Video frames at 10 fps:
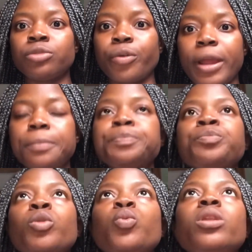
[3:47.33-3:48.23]
right?
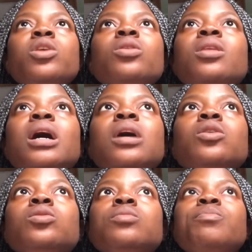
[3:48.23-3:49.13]
We knew that
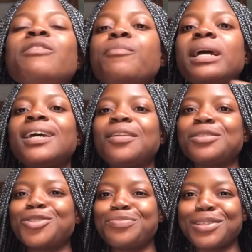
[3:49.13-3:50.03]
even my dad
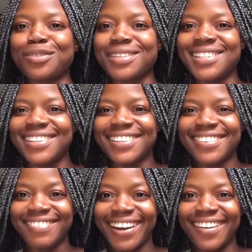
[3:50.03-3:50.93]
does not beat us
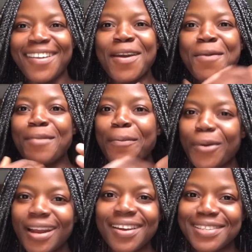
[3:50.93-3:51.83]
right? My
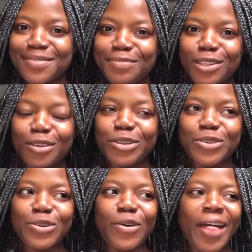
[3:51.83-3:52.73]
brother doesn't beat us,
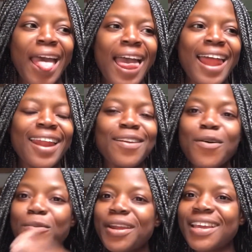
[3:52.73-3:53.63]
so
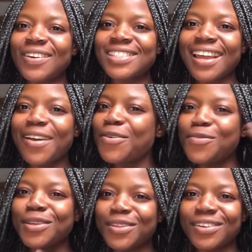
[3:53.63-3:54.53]
nobody outside
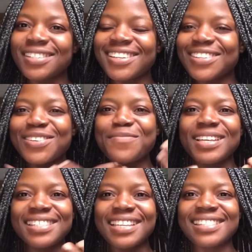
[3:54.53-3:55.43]
could beat us. It does not
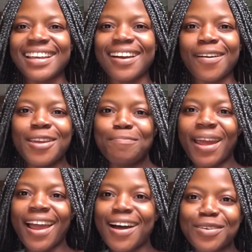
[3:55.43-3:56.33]
make sense that in
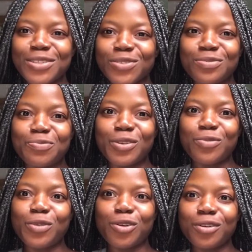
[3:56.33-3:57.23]
my house we
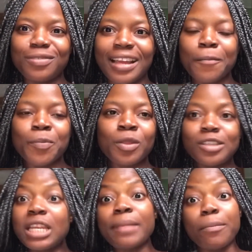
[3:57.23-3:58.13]
don't, like,
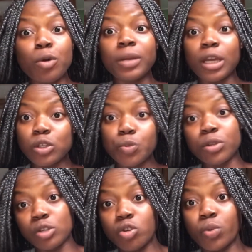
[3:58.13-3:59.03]
it's only my mom that used to
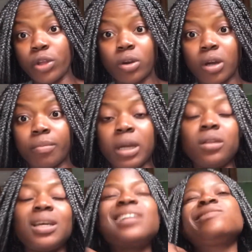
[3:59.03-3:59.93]
beat us when we were younger. My
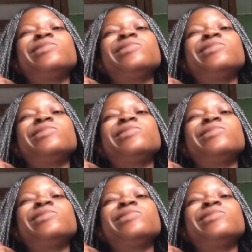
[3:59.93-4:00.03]
dad,